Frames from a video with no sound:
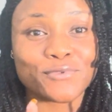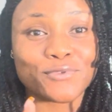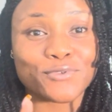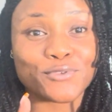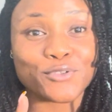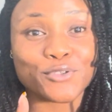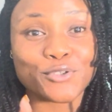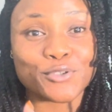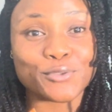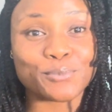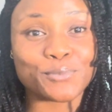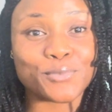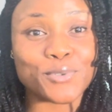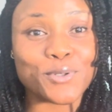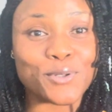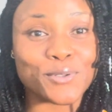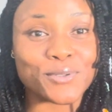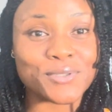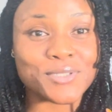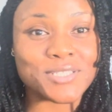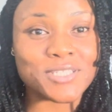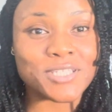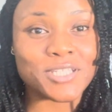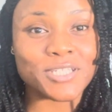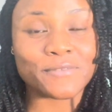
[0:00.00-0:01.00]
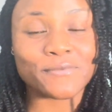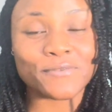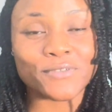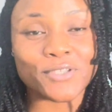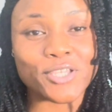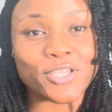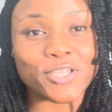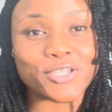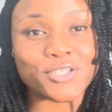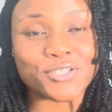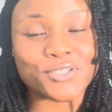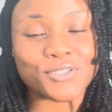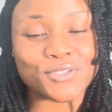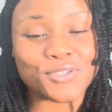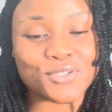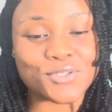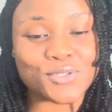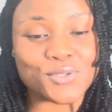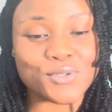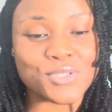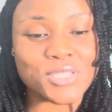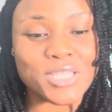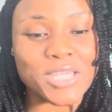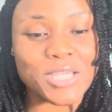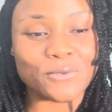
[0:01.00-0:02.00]
your post notifications
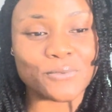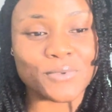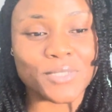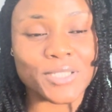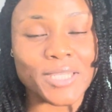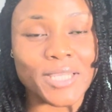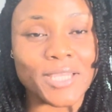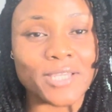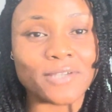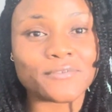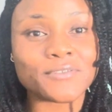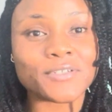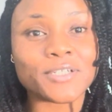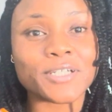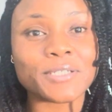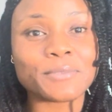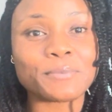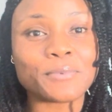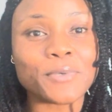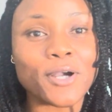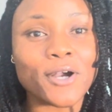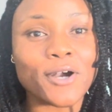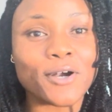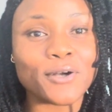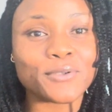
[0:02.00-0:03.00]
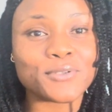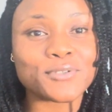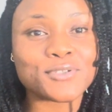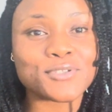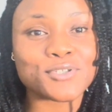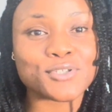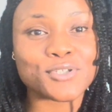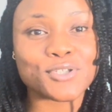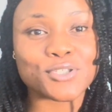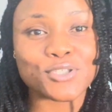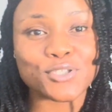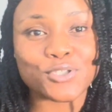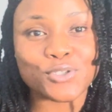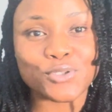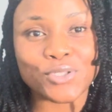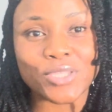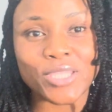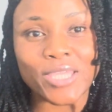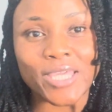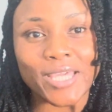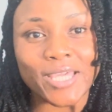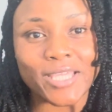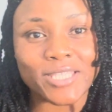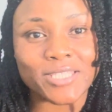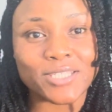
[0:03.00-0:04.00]
so that whenever I post, you
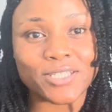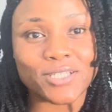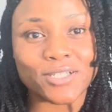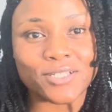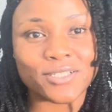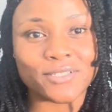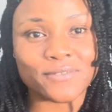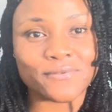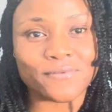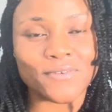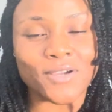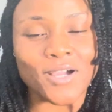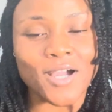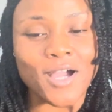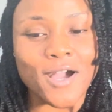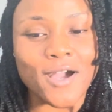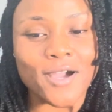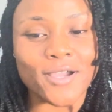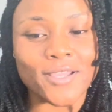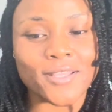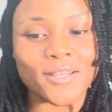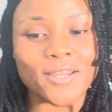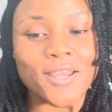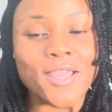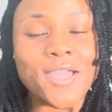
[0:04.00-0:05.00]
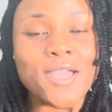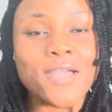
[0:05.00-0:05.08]
get notified.